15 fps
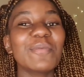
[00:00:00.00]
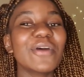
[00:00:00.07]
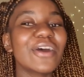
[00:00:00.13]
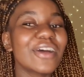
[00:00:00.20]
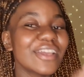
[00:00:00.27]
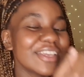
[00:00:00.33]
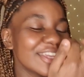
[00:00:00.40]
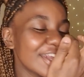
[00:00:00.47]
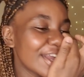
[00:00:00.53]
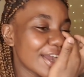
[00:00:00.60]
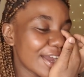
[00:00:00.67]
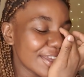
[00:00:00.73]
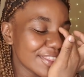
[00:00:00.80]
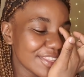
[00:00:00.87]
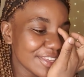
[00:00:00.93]
but yeah,
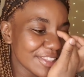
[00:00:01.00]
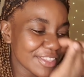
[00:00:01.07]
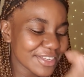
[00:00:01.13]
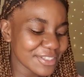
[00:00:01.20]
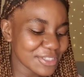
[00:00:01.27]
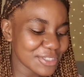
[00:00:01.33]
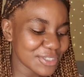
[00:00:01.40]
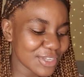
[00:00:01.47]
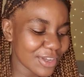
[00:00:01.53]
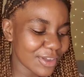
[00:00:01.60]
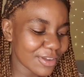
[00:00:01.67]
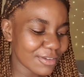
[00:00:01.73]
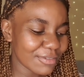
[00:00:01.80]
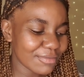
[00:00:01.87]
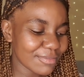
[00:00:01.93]
I think that's
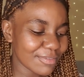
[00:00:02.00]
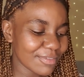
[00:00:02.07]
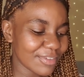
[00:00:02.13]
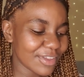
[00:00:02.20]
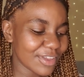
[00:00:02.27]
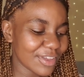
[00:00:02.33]
um